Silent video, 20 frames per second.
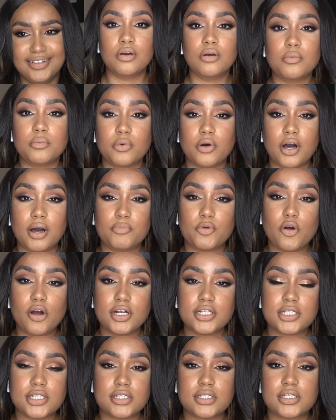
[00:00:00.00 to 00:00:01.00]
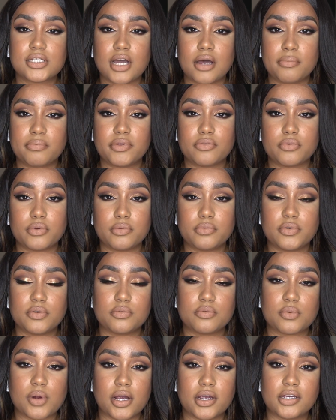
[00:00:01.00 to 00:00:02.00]
Well, I'm going to stop the review
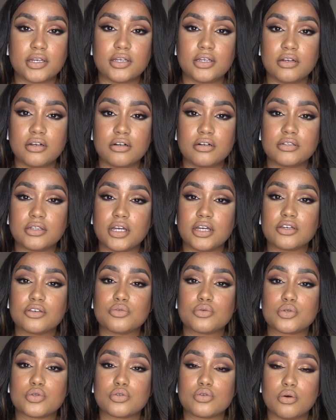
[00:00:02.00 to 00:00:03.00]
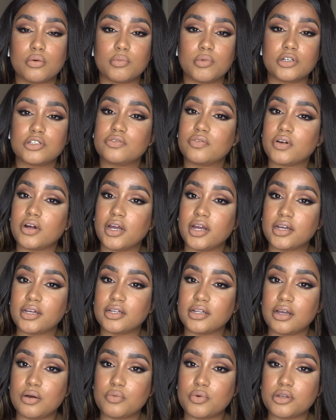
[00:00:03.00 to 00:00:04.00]
right here. Thank you so much for hanging
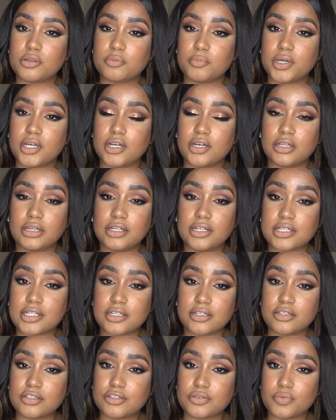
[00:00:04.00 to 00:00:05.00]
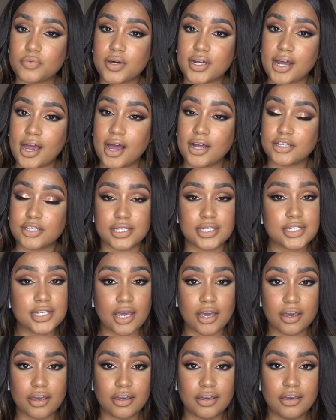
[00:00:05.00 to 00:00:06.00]
out with me and listening to what I had to
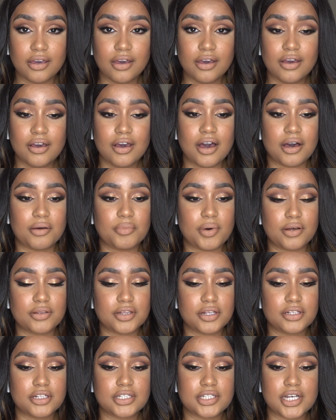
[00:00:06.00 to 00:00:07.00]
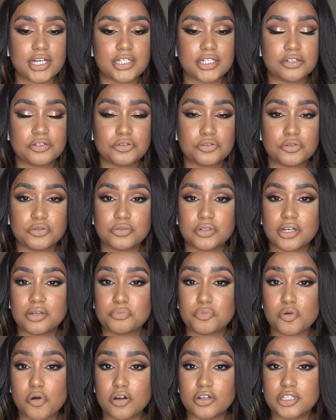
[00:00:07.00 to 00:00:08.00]
say about the Natasha Denona
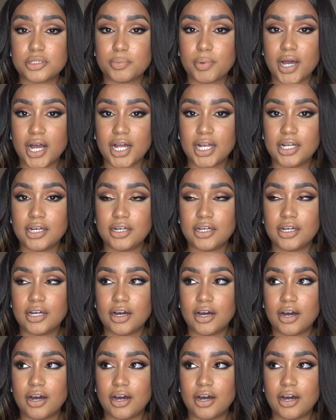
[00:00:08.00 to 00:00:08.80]
bronze palette.